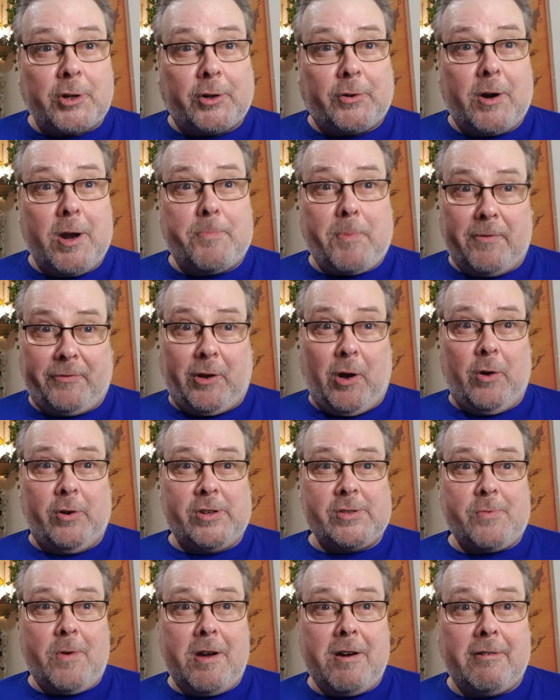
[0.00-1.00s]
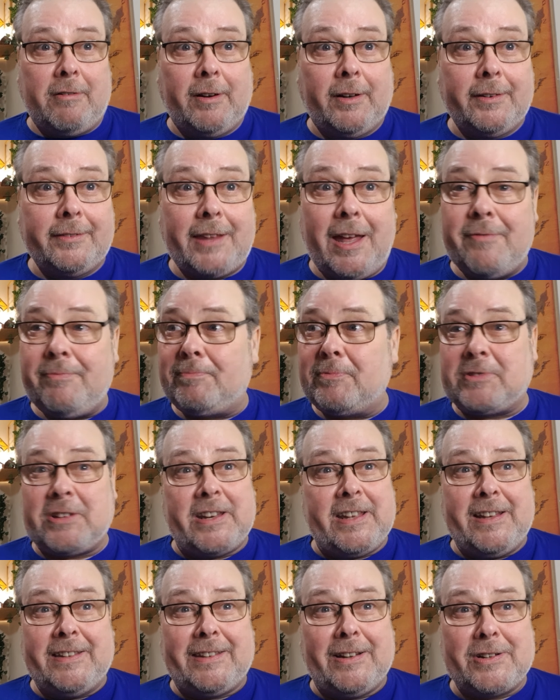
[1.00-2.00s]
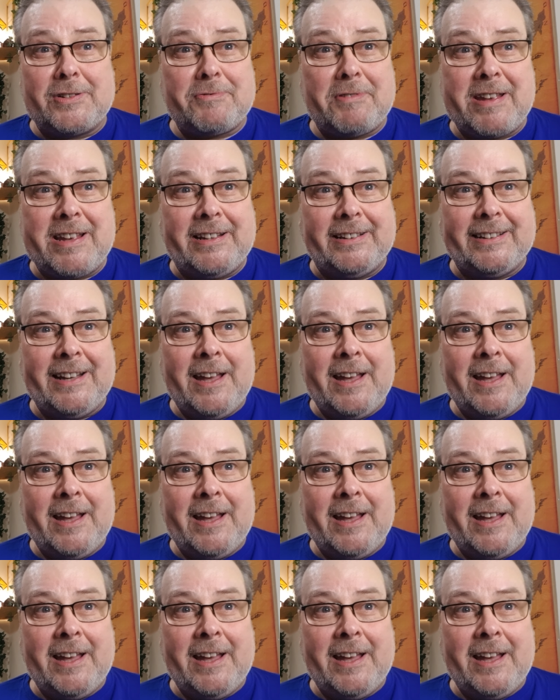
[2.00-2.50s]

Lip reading: Group have gone as well. They've deleted their tweet.